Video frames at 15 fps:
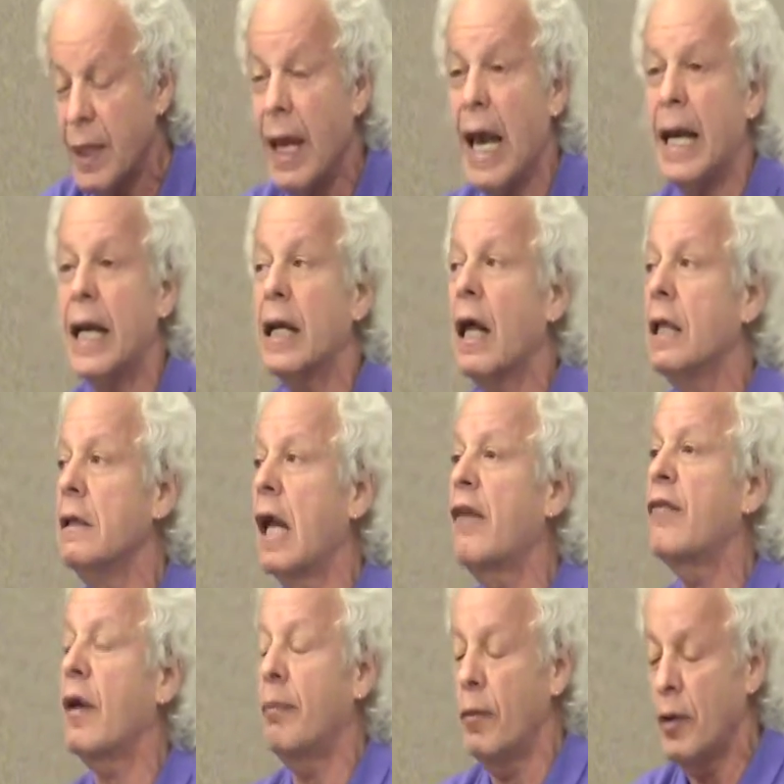and in a lot
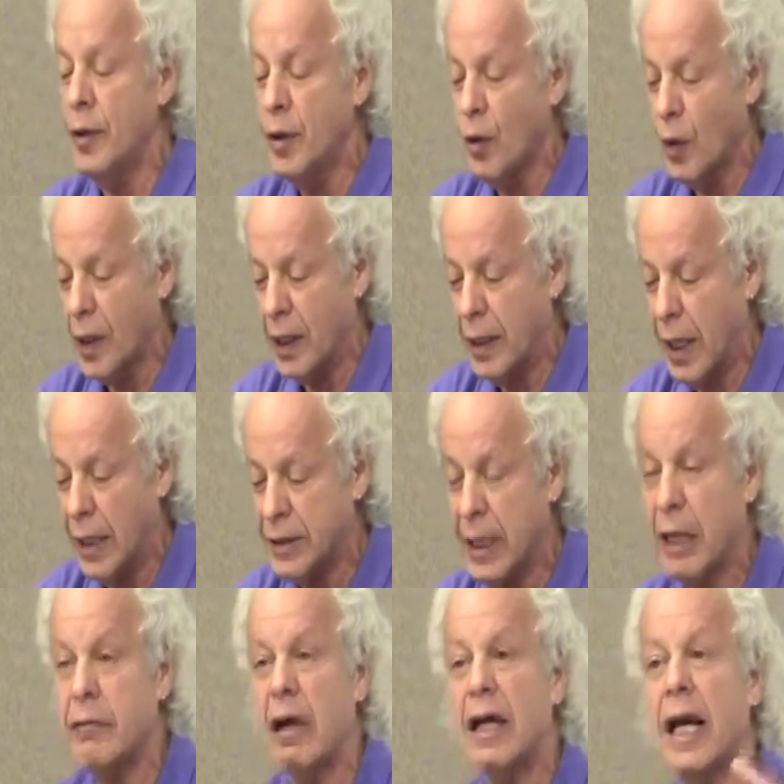of community
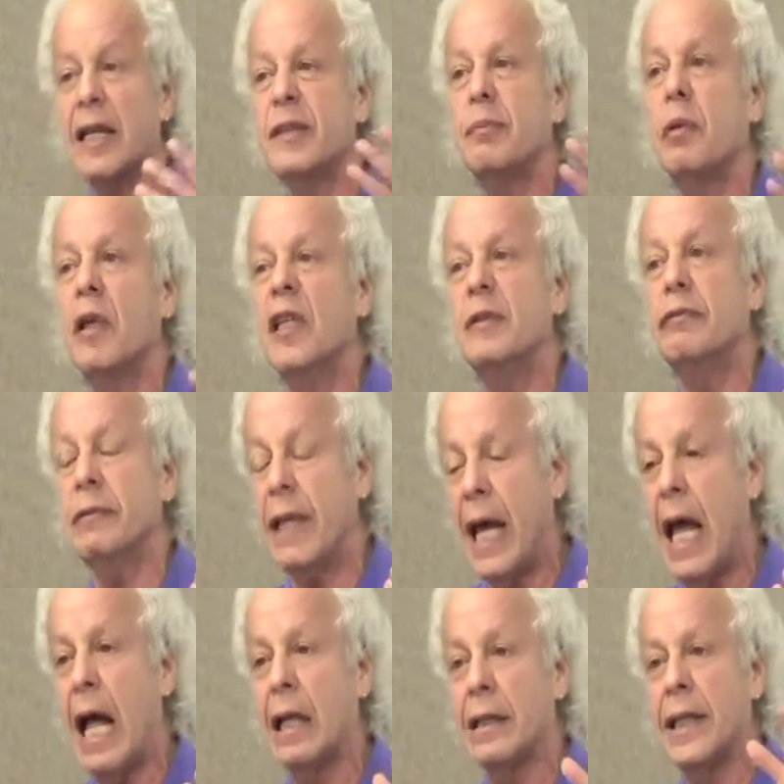organizing, against police
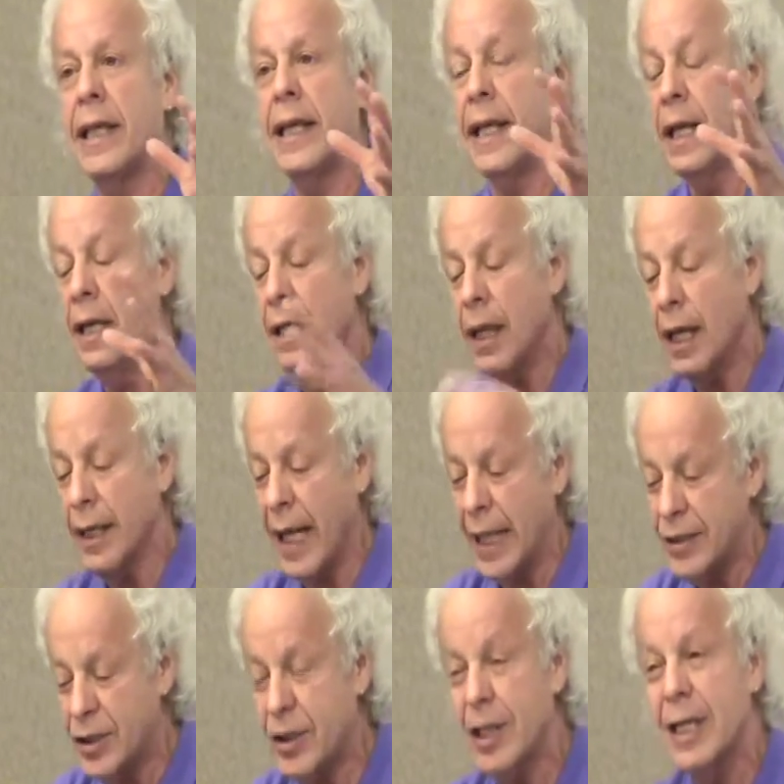brutality,
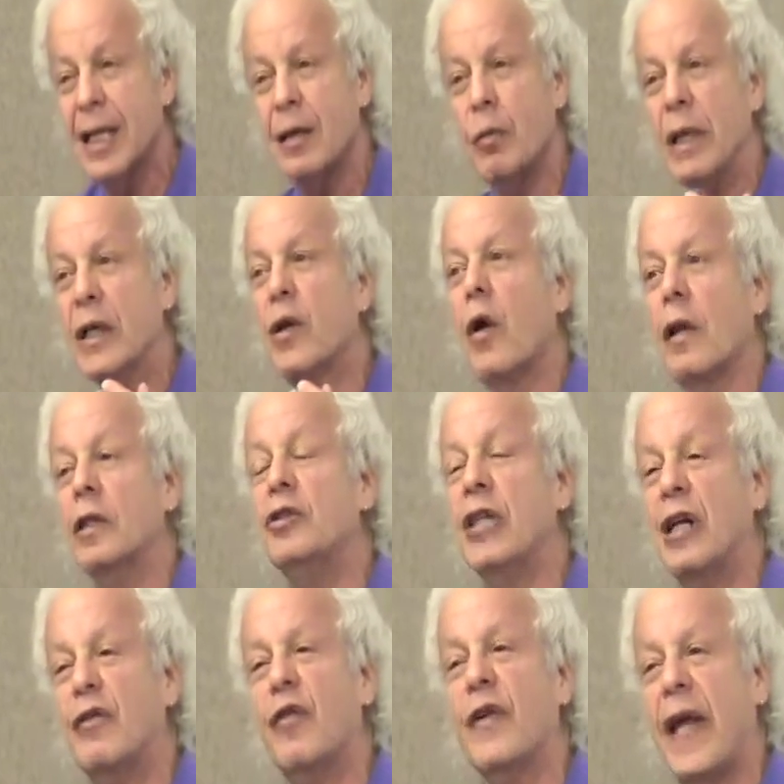against, we didn't call it
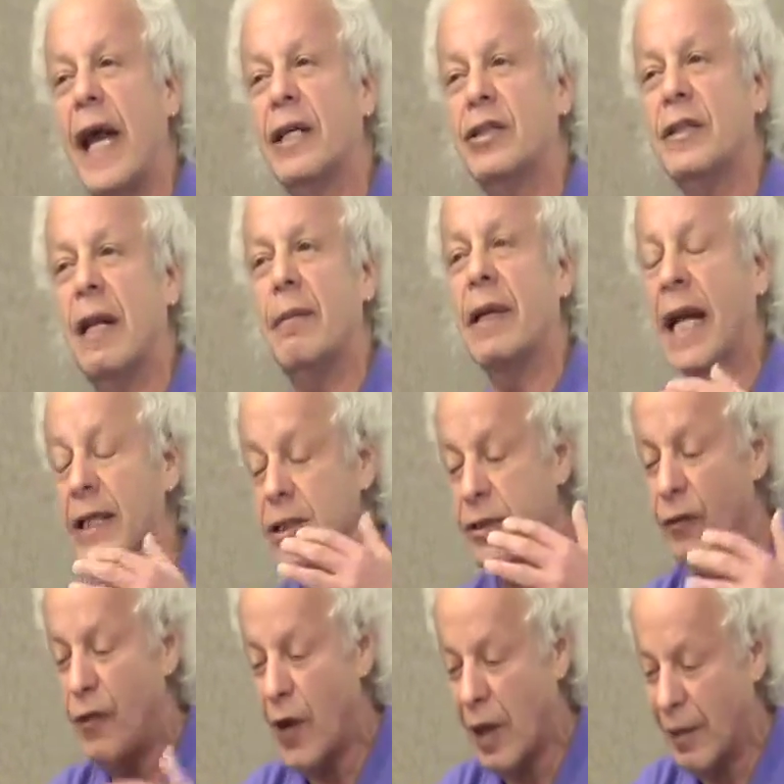gentrification, but against
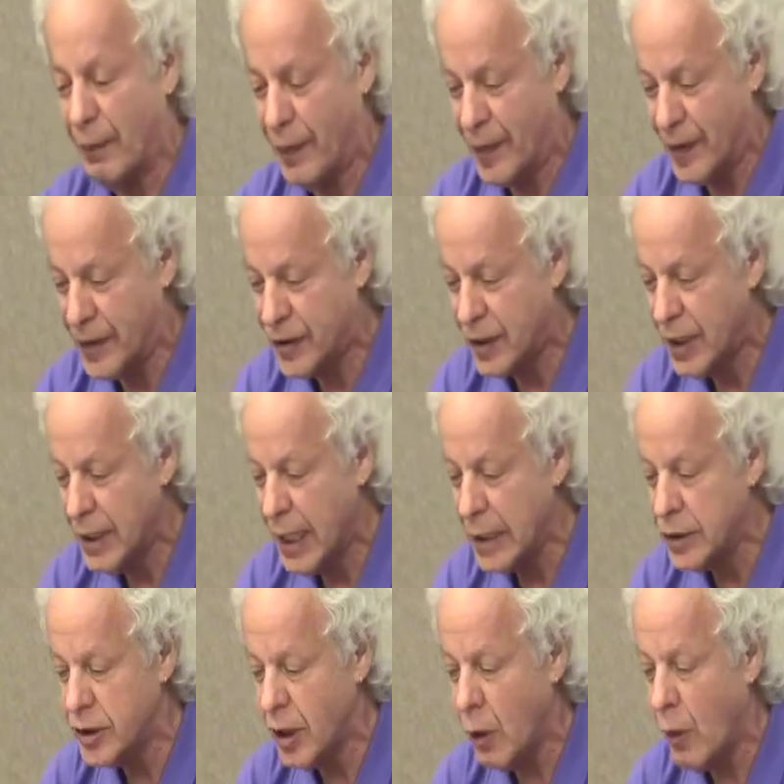developers, and
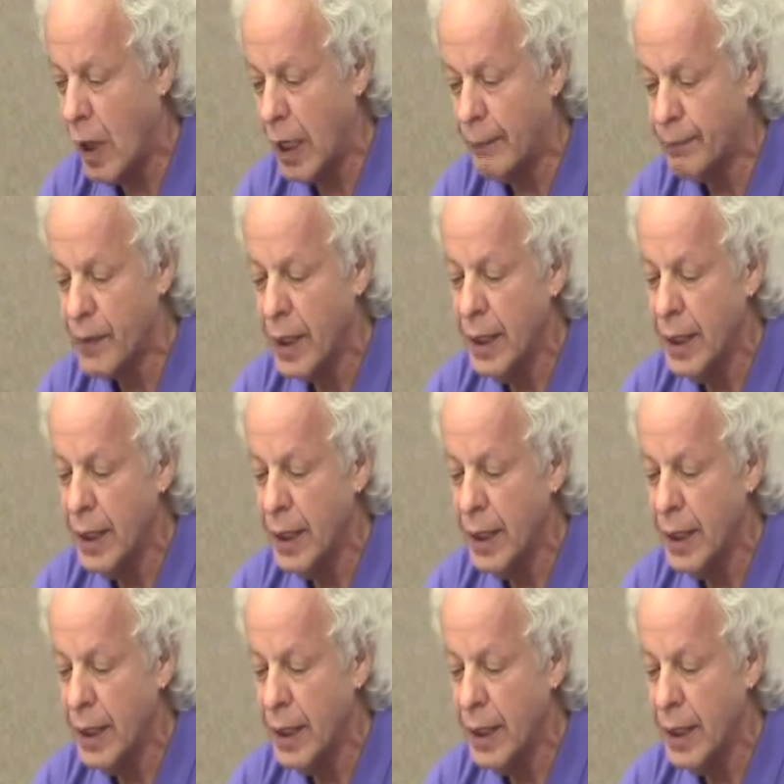so on.